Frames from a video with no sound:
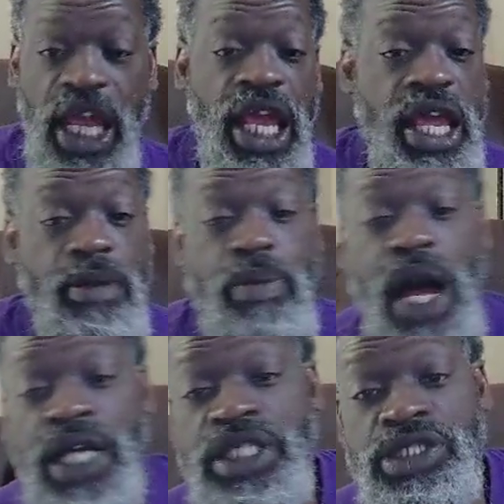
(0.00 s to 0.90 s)

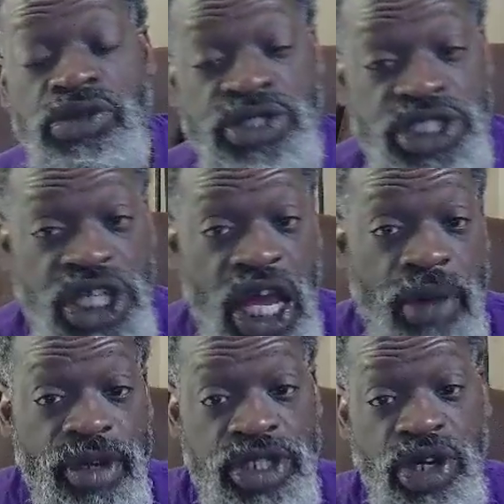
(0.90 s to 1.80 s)
Inboxes on
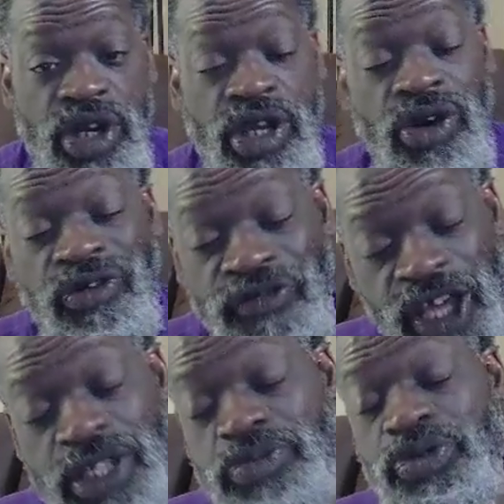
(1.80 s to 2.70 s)
Gye-Nyame Journey. Go to
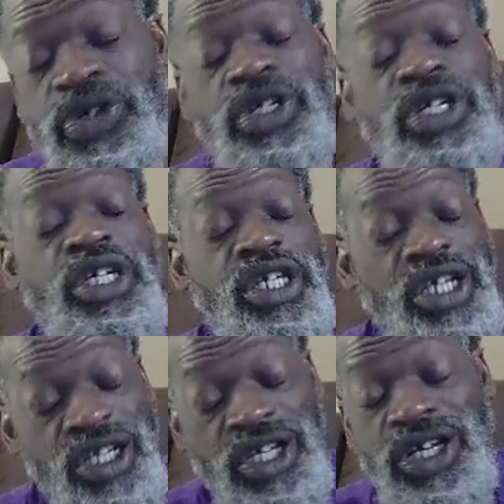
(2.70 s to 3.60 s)
Facebook.
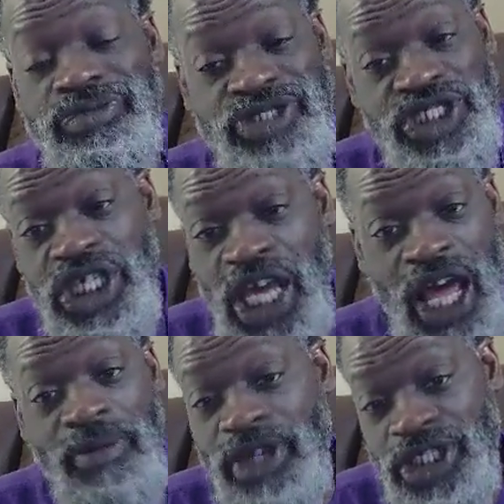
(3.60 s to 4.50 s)
Look up
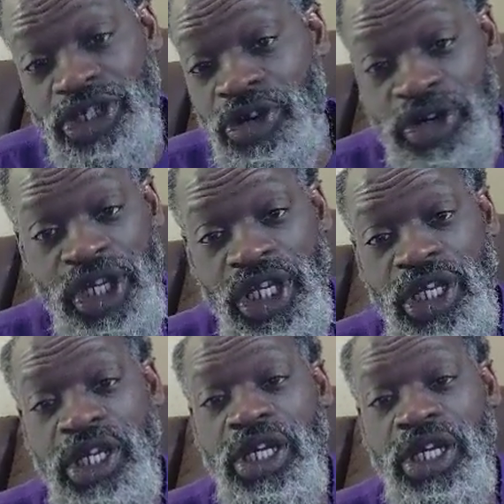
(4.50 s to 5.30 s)
Gye-Nyame Journey.